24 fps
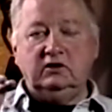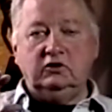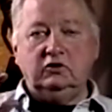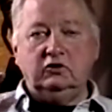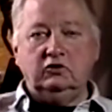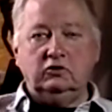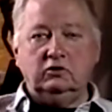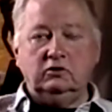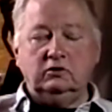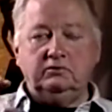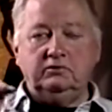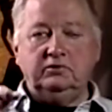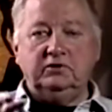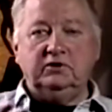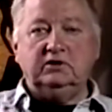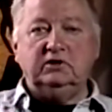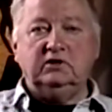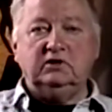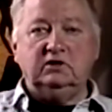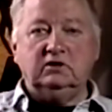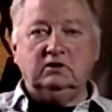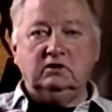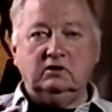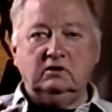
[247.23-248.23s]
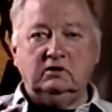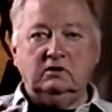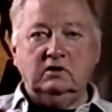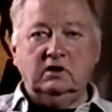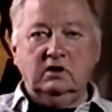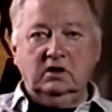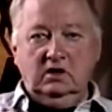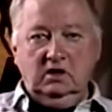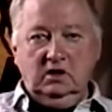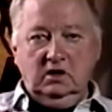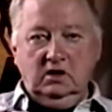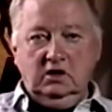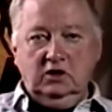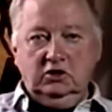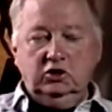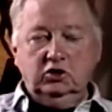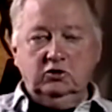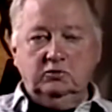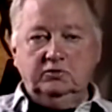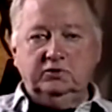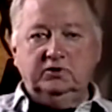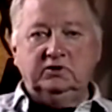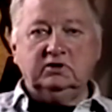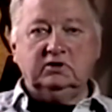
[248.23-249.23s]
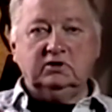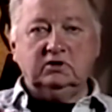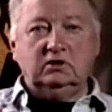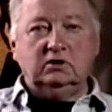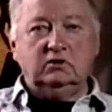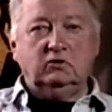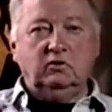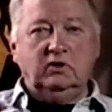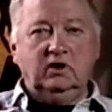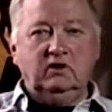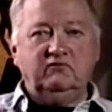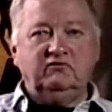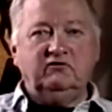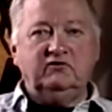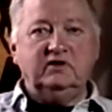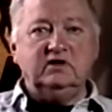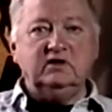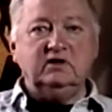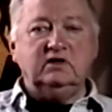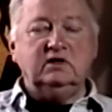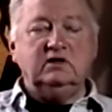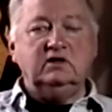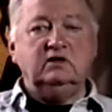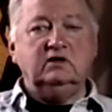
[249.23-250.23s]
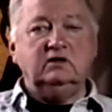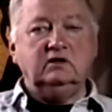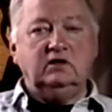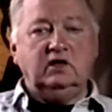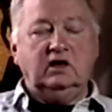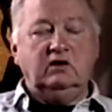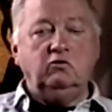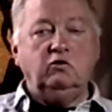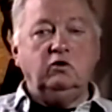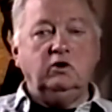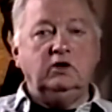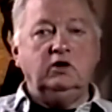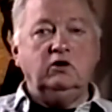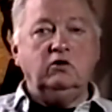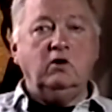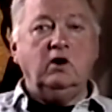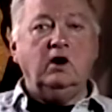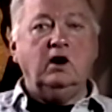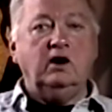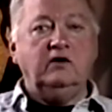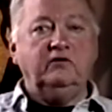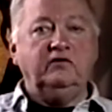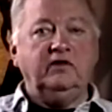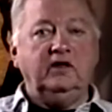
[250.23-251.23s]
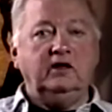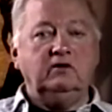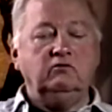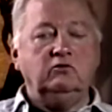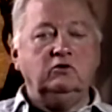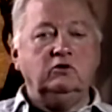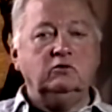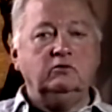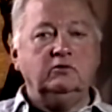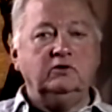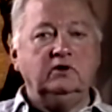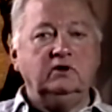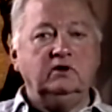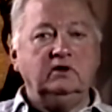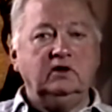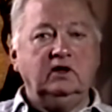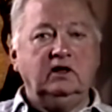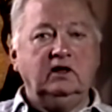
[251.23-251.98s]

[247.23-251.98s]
your particular way of thinking and where you are at that moment.